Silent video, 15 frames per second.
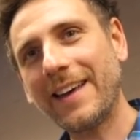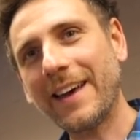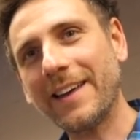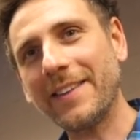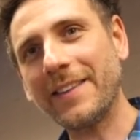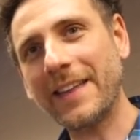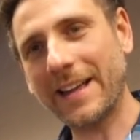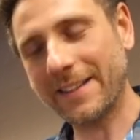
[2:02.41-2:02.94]

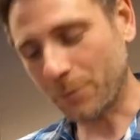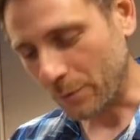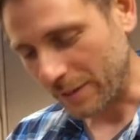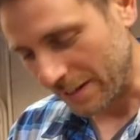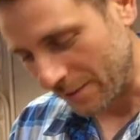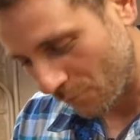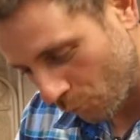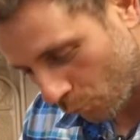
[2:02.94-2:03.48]
and then that's when
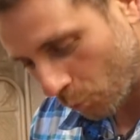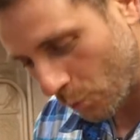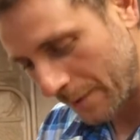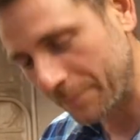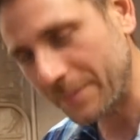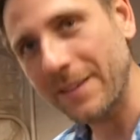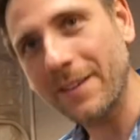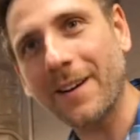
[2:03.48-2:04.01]
it
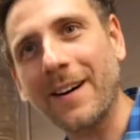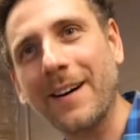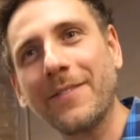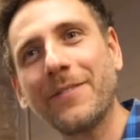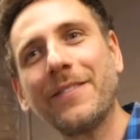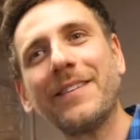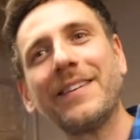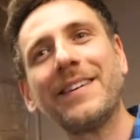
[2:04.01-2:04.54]
ripped it off.